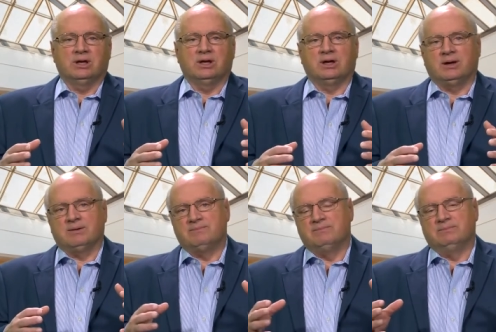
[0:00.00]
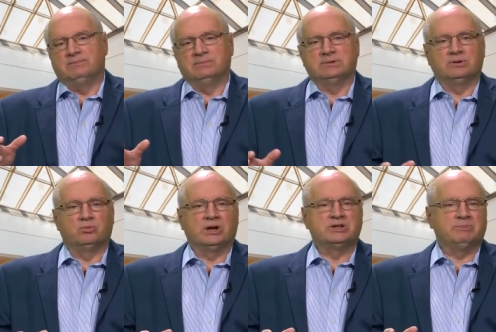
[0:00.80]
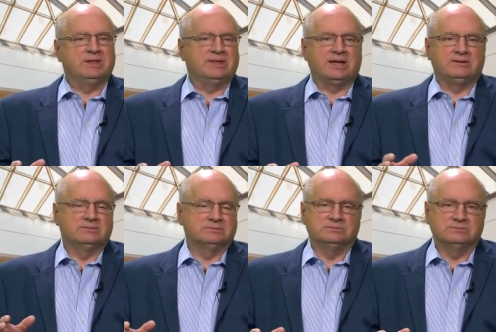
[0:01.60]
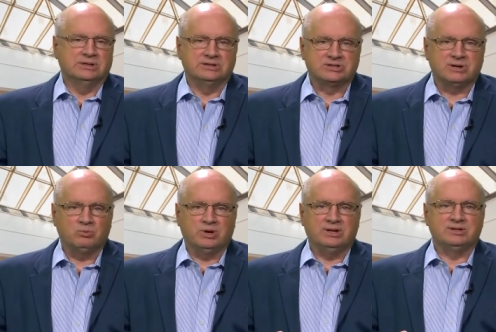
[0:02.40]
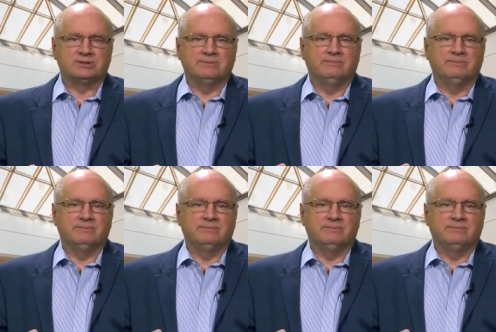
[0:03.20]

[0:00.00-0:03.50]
uh, a regimen that in some ways